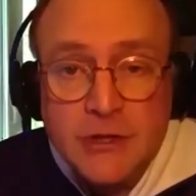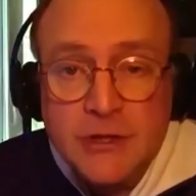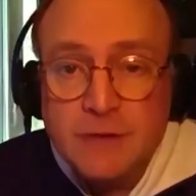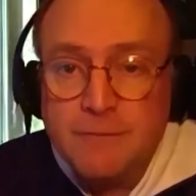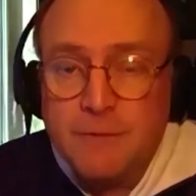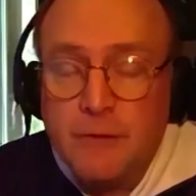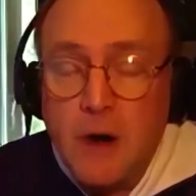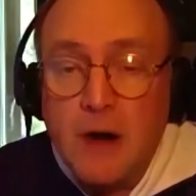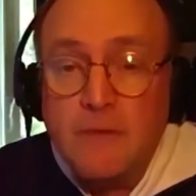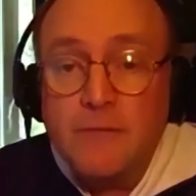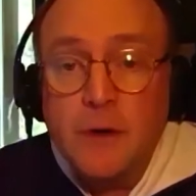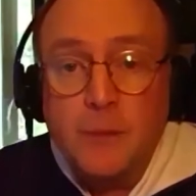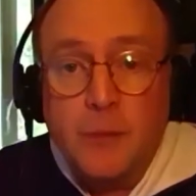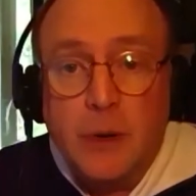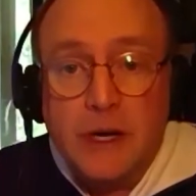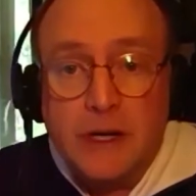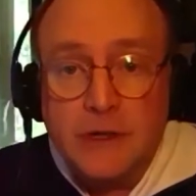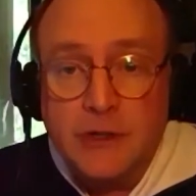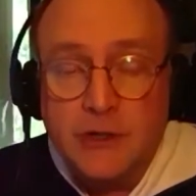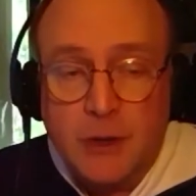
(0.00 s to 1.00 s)
for
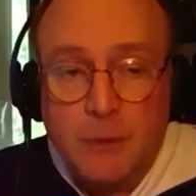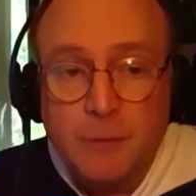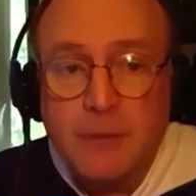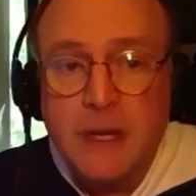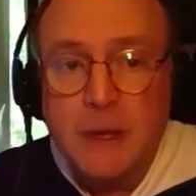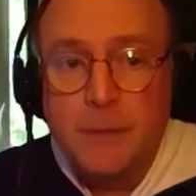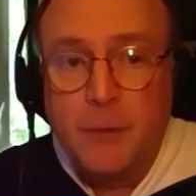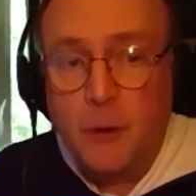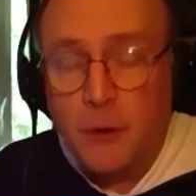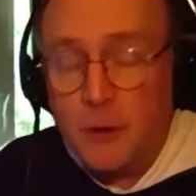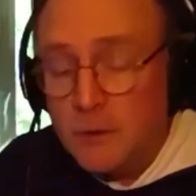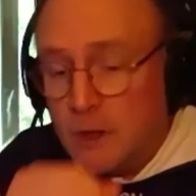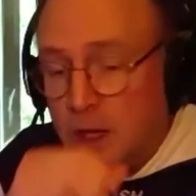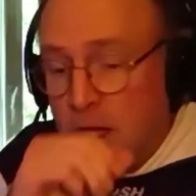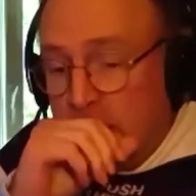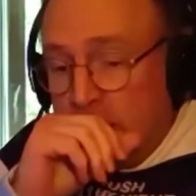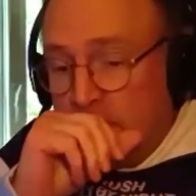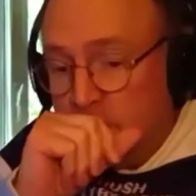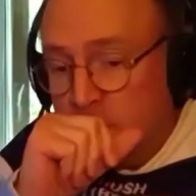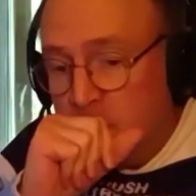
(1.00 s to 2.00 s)
everybody. Some people,
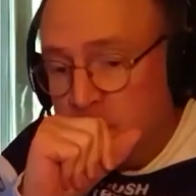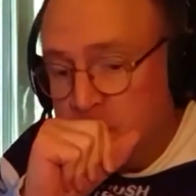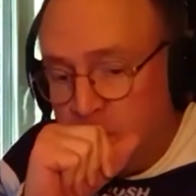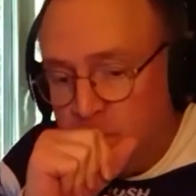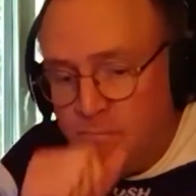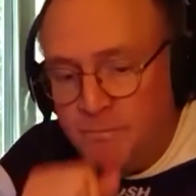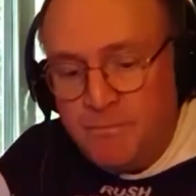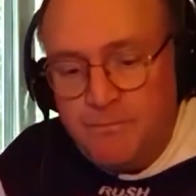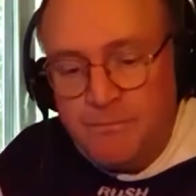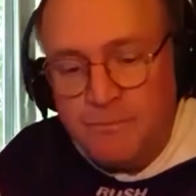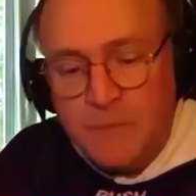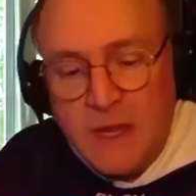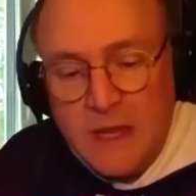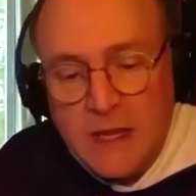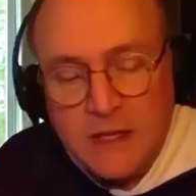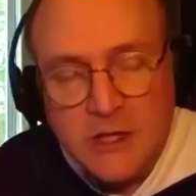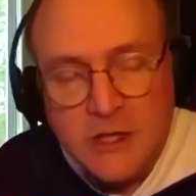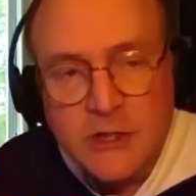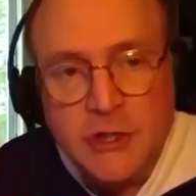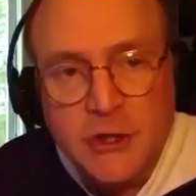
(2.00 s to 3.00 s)

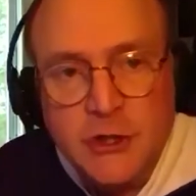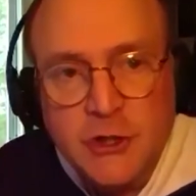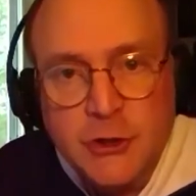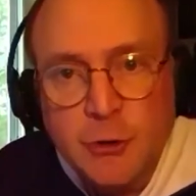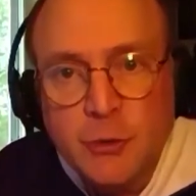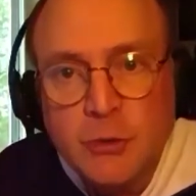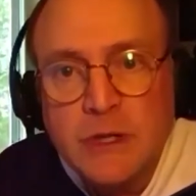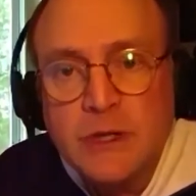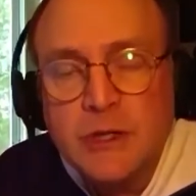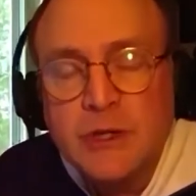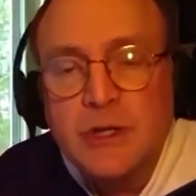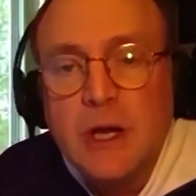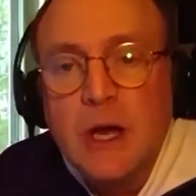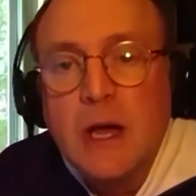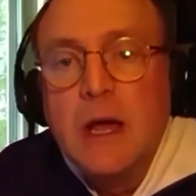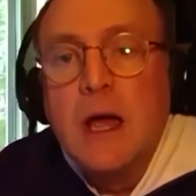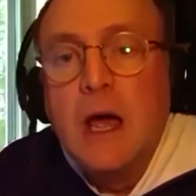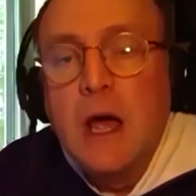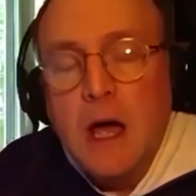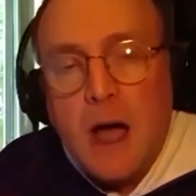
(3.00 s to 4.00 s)
because as soon as
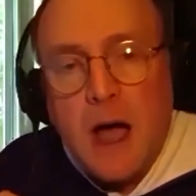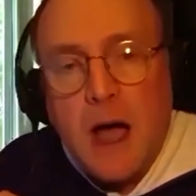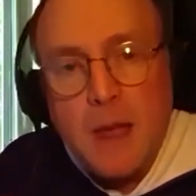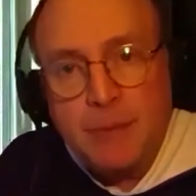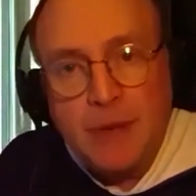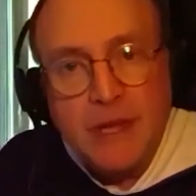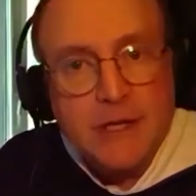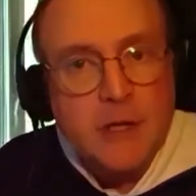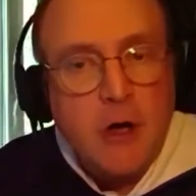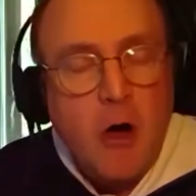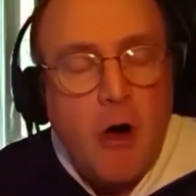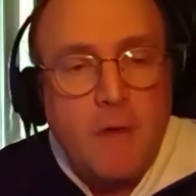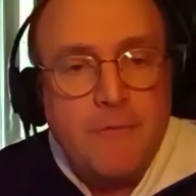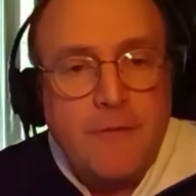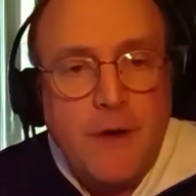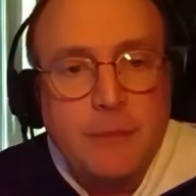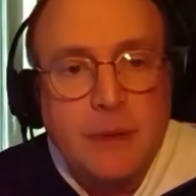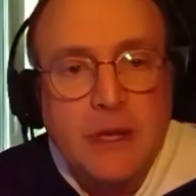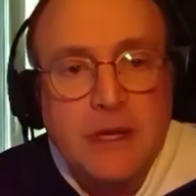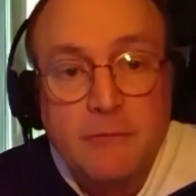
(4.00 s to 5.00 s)
I played golf,
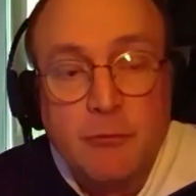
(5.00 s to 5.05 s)
I played